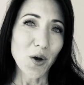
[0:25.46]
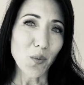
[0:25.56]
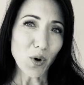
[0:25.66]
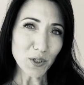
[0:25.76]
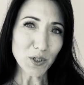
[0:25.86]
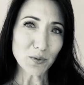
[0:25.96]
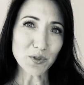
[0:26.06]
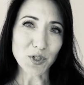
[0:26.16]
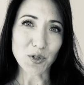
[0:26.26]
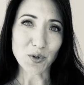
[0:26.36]
What you
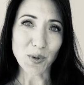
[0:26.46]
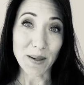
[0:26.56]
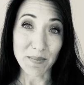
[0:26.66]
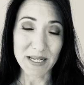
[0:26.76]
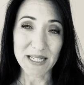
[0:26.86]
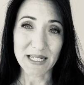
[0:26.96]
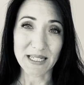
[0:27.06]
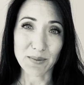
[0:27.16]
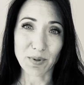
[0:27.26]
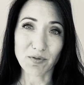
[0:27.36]
do
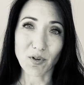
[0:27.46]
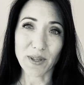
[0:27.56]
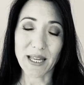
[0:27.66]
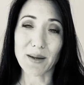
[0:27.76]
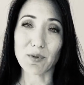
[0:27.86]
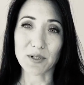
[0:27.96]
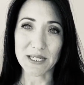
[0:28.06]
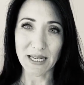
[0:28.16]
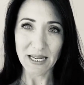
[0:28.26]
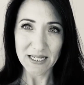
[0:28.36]
immediately before the
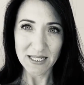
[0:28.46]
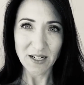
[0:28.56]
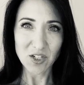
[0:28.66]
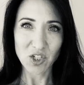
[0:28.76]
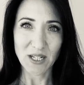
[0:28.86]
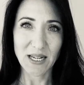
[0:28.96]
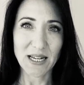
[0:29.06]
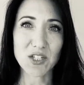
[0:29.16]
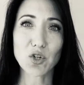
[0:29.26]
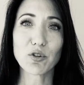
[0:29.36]
hypnotic induction
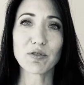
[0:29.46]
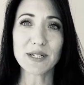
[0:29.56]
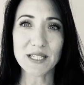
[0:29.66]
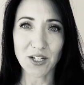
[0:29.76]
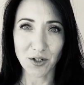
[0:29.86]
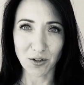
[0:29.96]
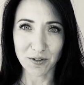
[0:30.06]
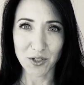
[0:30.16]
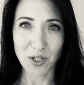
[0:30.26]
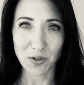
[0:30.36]
is
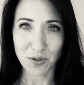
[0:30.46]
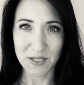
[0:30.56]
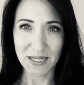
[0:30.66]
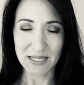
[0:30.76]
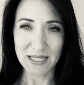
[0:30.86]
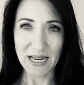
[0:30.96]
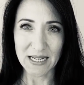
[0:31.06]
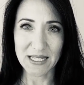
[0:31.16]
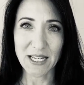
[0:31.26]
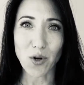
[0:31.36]
critical to your
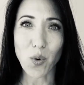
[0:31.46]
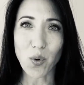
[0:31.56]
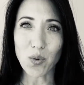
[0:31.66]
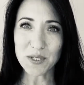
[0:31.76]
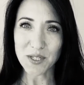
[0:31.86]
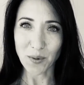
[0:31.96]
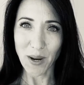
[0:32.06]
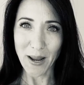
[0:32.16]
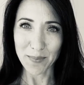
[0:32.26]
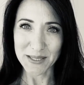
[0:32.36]
success. It also
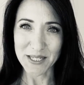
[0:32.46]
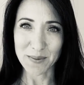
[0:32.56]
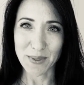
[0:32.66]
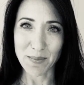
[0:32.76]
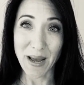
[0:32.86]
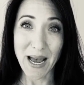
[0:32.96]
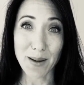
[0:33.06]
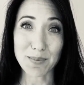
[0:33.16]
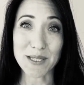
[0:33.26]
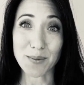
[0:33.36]
happens to be
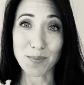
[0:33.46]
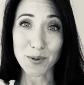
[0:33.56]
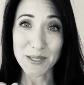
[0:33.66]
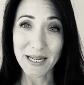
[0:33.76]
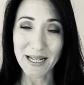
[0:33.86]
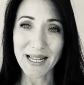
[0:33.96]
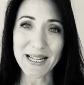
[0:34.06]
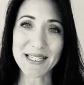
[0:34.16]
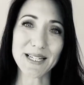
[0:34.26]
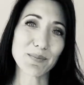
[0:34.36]
perhaps the most
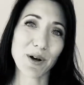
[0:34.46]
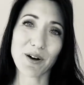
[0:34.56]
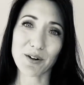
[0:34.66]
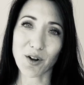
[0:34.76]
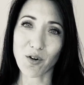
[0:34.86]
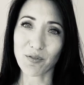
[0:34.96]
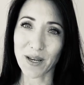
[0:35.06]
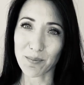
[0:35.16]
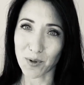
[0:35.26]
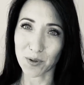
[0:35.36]
neglected part of
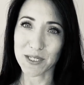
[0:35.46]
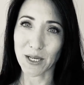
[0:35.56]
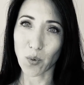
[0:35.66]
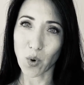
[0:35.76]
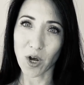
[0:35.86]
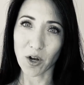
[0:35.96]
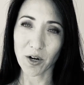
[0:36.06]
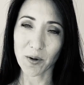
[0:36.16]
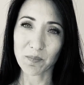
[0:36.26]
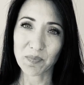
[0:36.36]
hypnotic work.